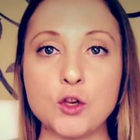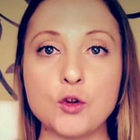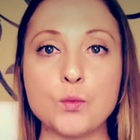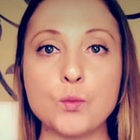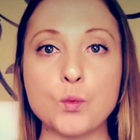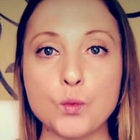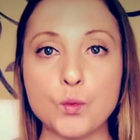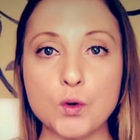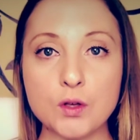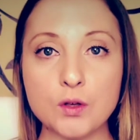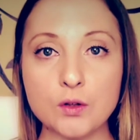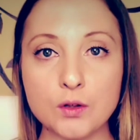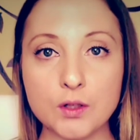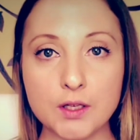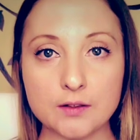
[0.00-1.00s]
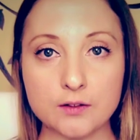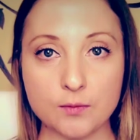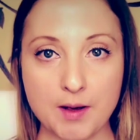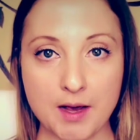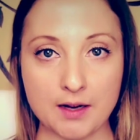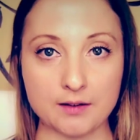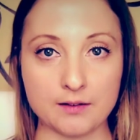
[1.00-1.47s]
and you really get
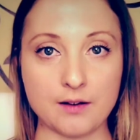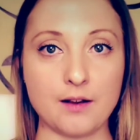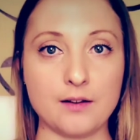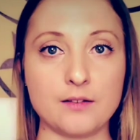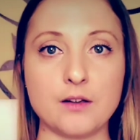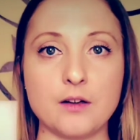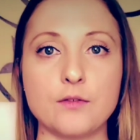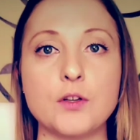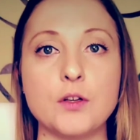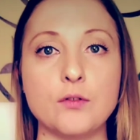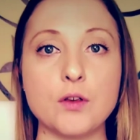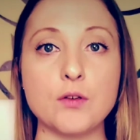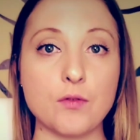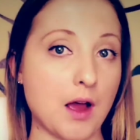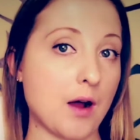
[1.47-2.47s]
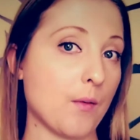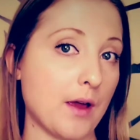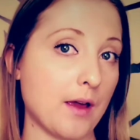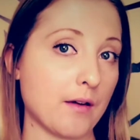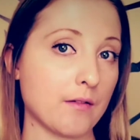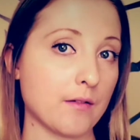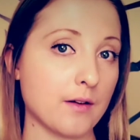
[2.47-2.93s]
to magnetize stuff to you that
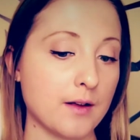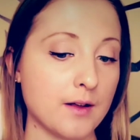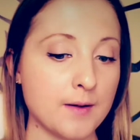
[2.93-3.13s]
way.